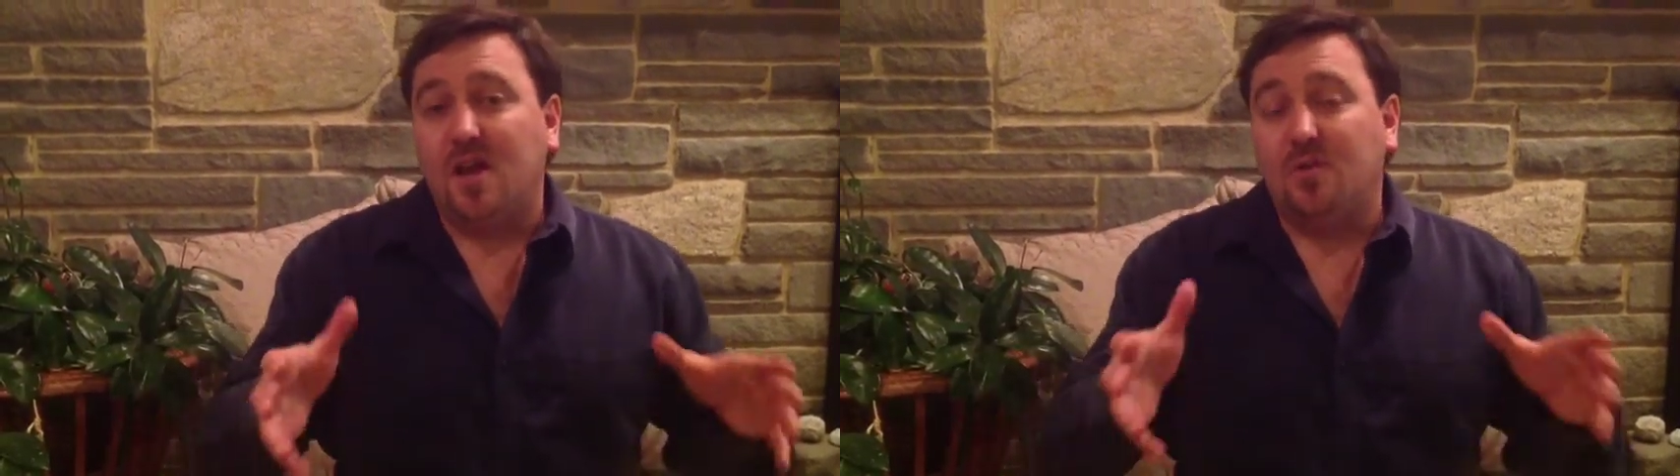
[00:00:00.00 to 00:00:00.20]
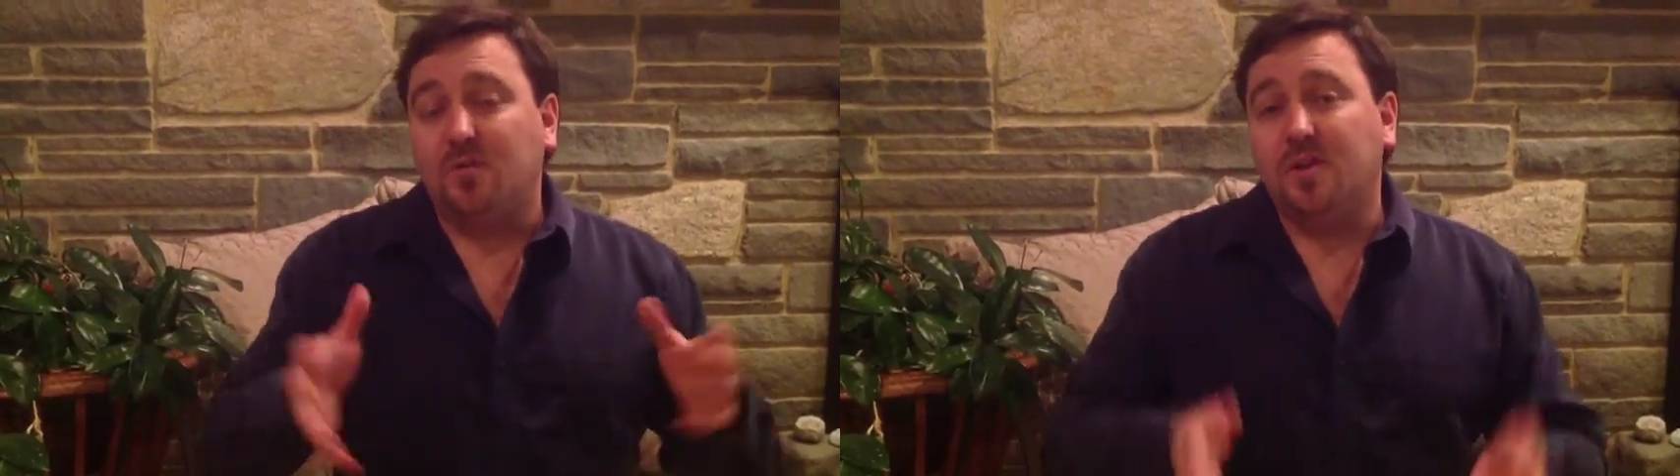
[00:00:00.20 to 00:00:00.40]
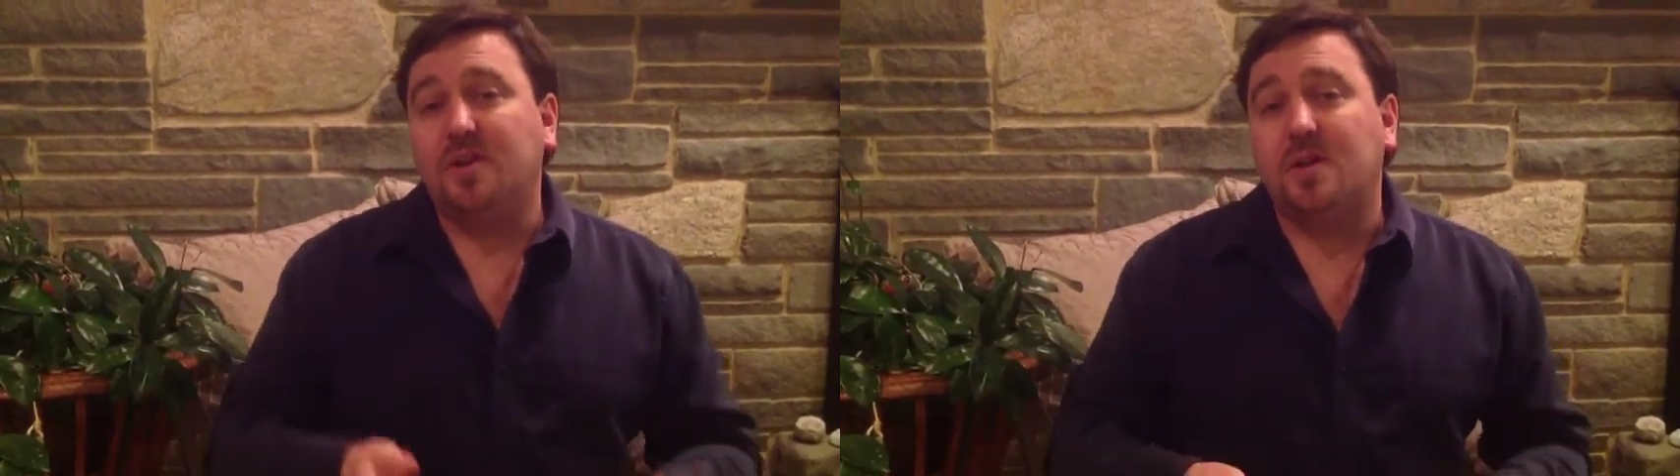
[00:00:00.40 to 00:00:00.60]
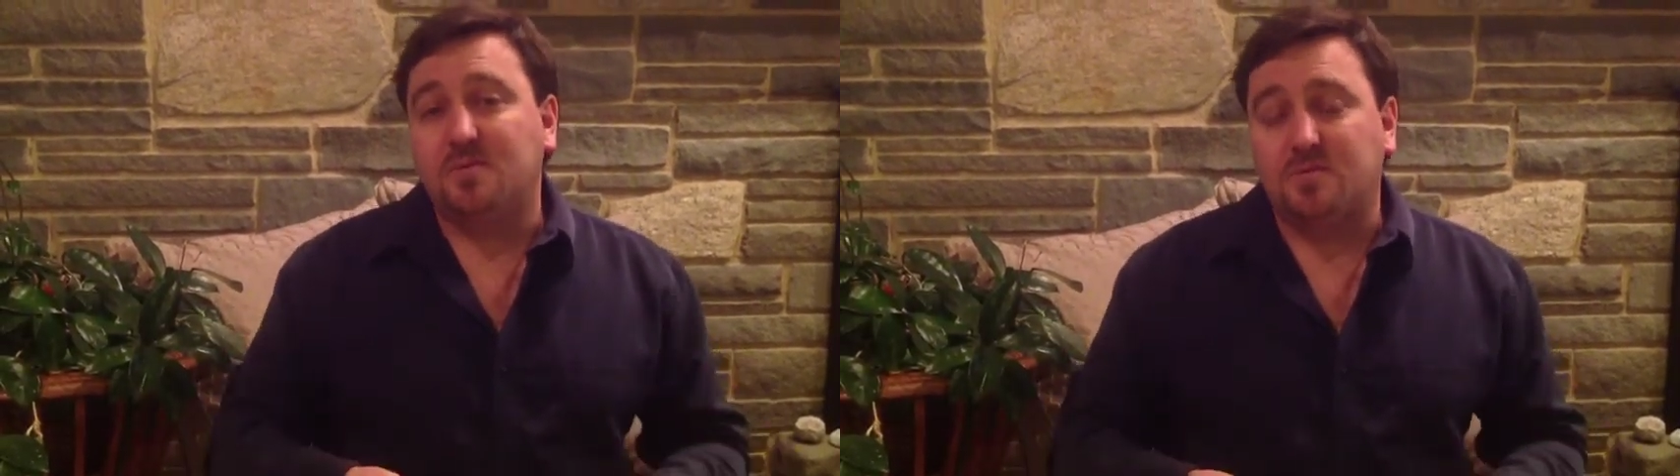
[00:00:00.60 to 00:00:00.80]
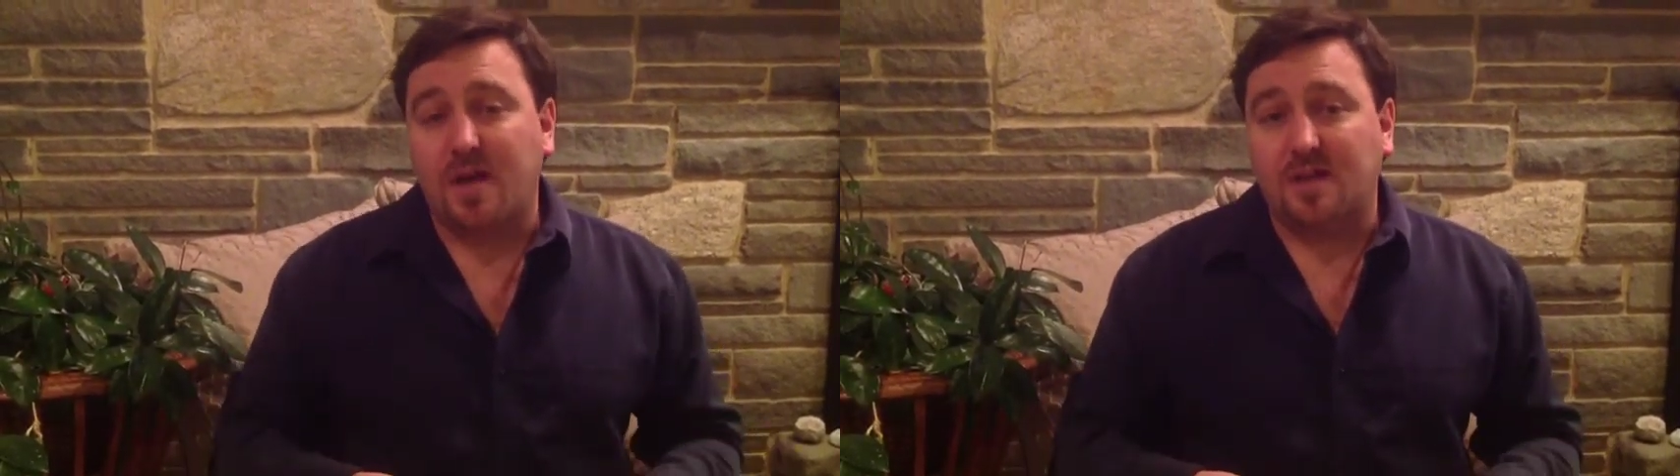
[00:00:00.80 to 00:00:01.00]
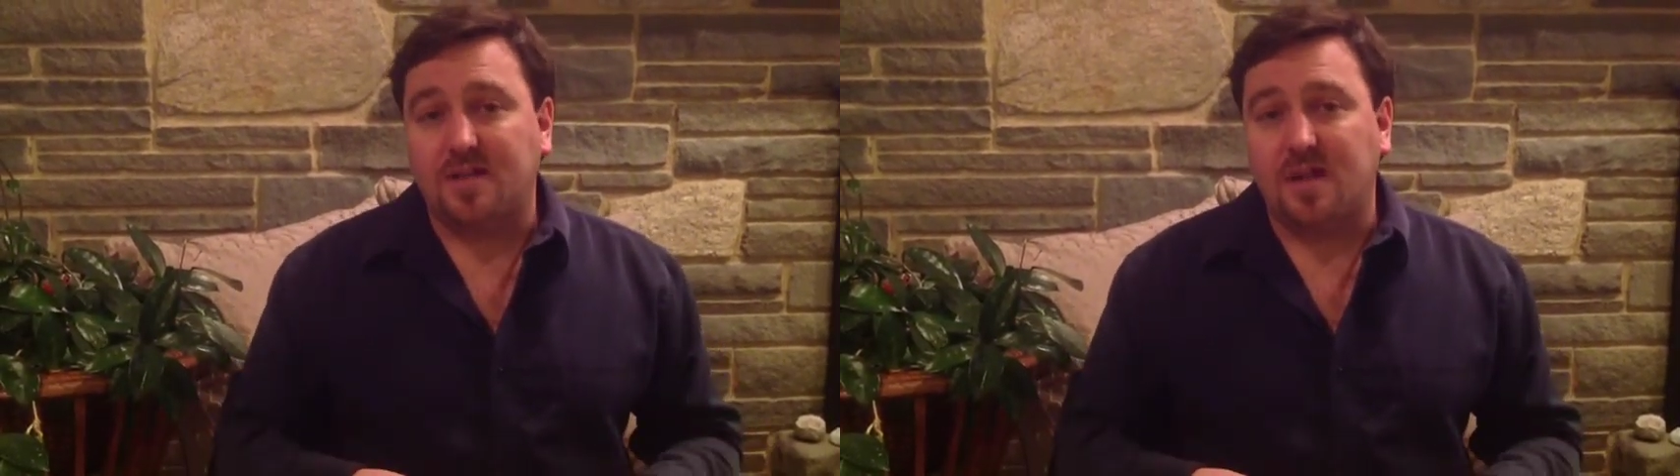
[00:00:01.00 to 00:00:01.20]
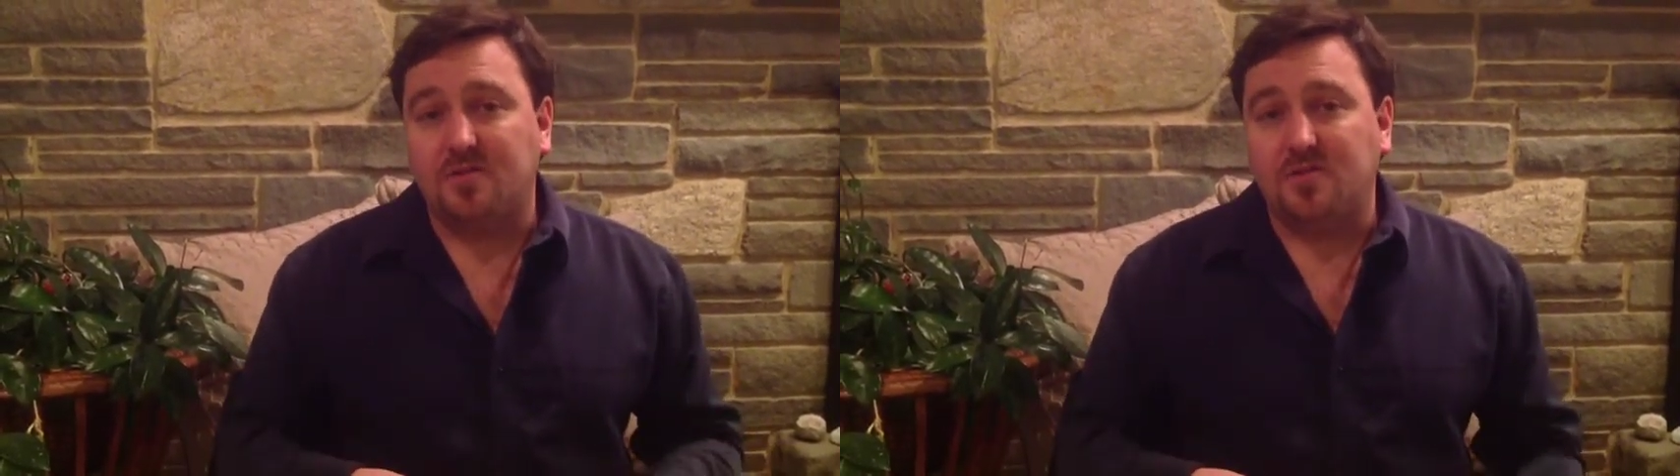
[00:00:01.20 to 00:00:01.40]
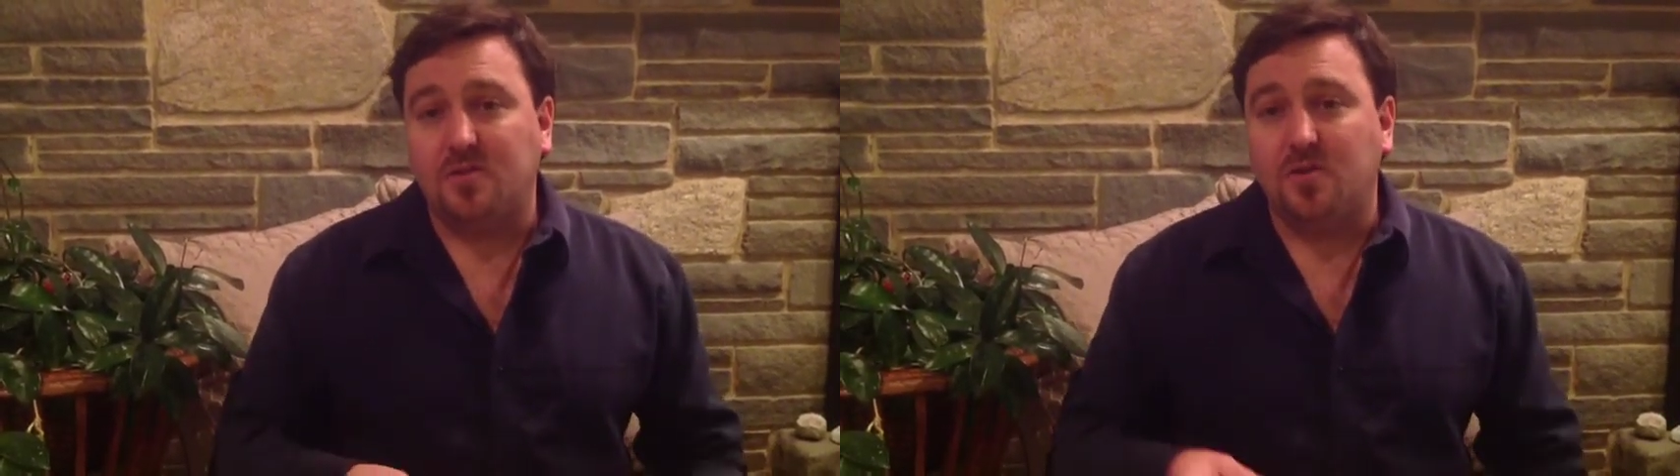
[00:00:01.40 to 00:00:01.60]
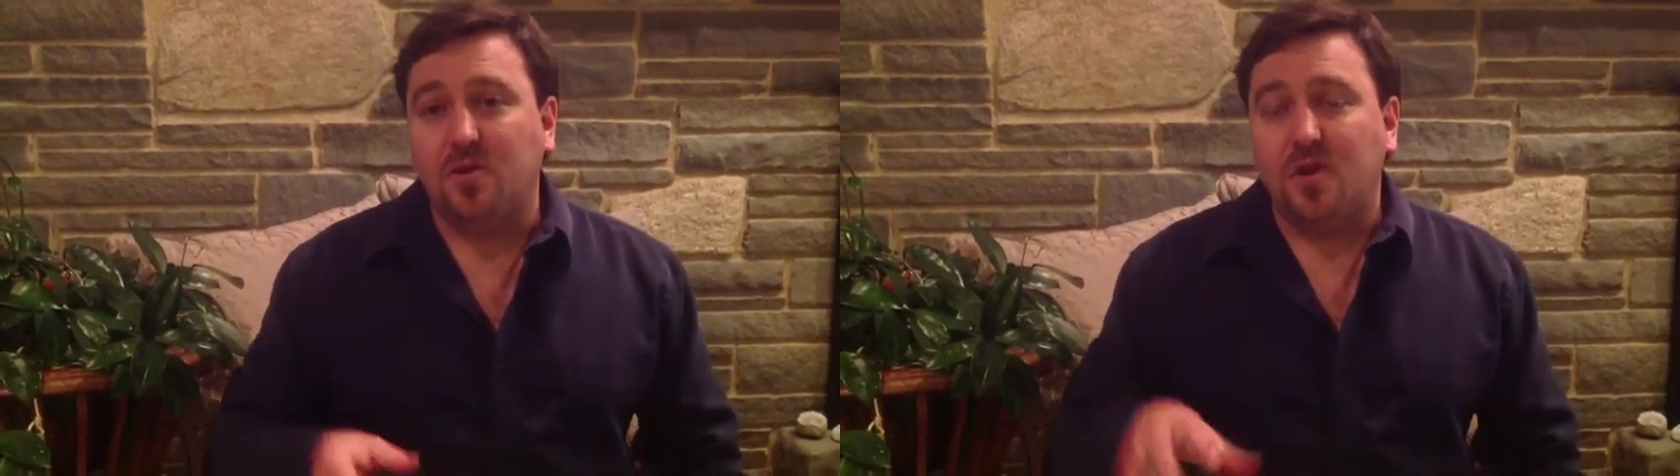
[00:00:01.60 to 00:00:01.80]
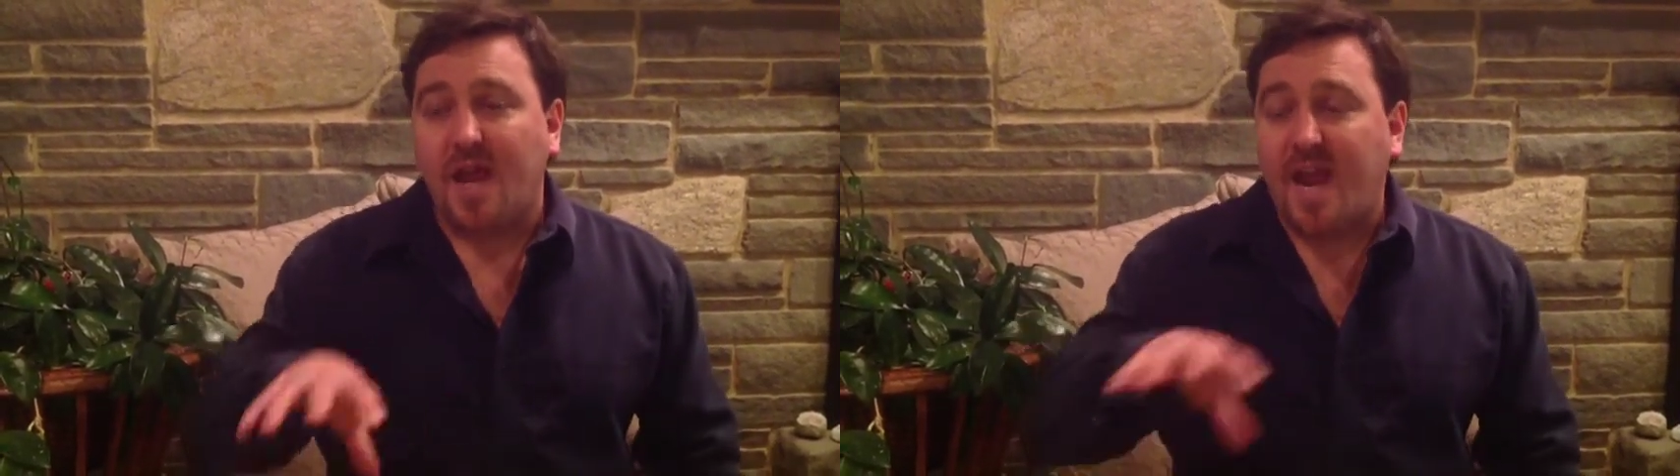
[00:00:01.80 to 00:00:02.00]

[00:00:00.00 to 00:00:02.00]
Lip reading: It really comes back down to